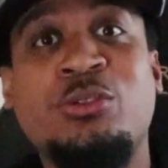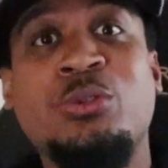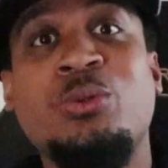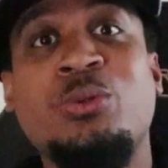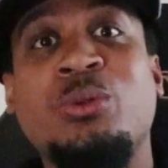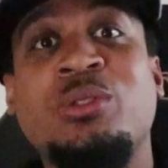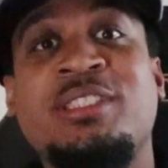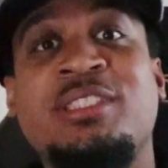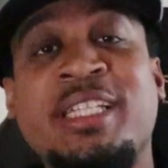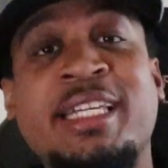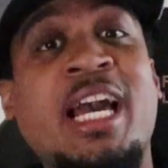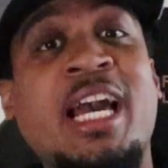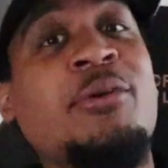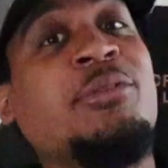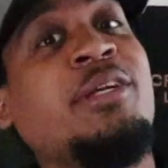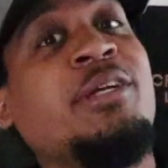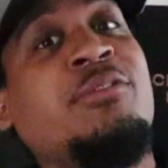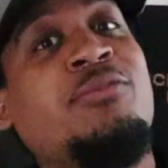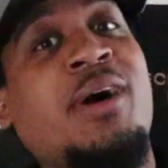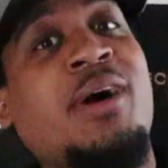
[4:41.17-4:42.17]
to seek
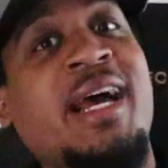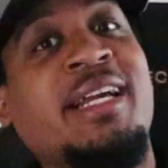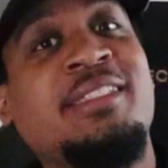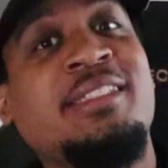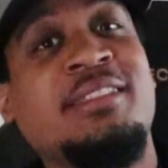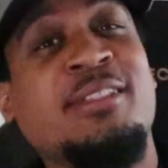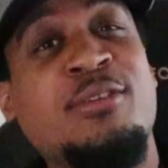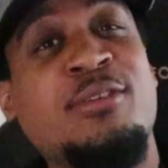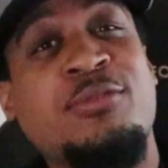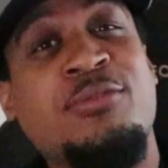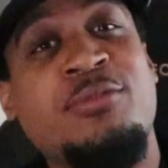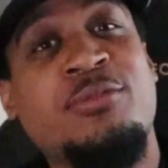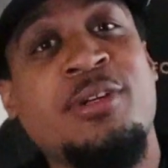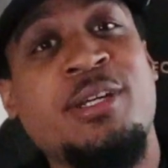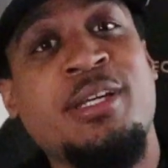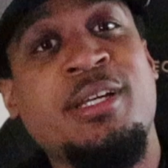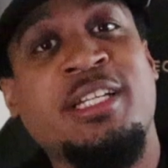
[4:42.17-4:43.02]
out the advice of